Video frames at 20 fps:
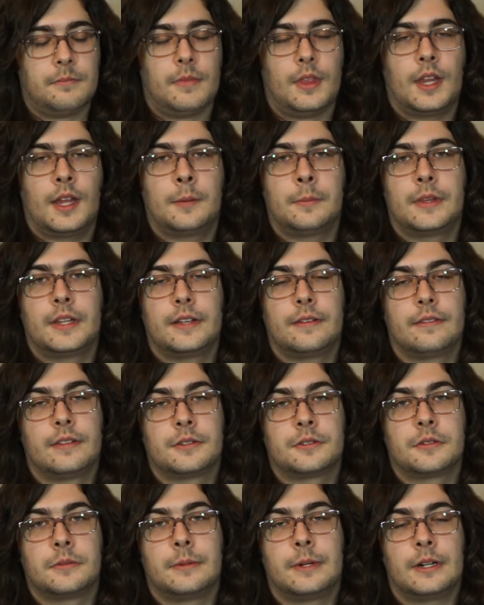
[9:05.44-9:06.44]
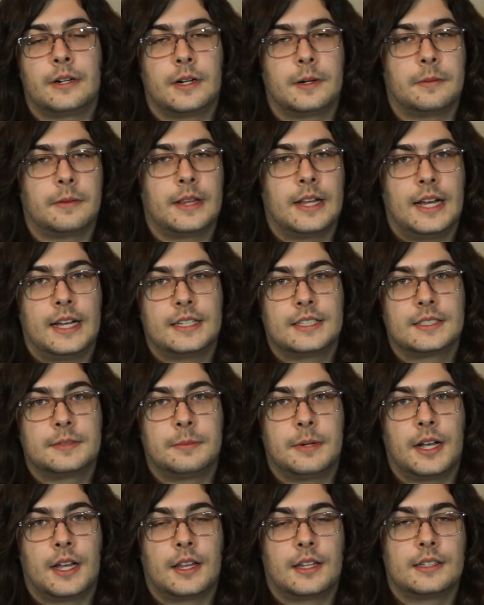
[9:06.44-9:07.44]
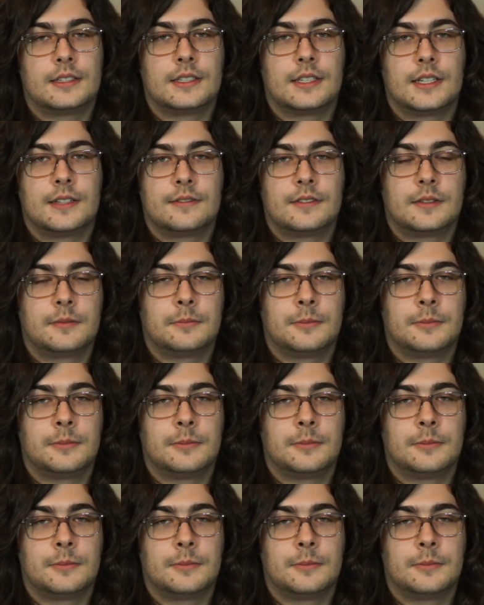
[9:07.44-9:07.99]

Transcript: I believe this will be our last Paladin level,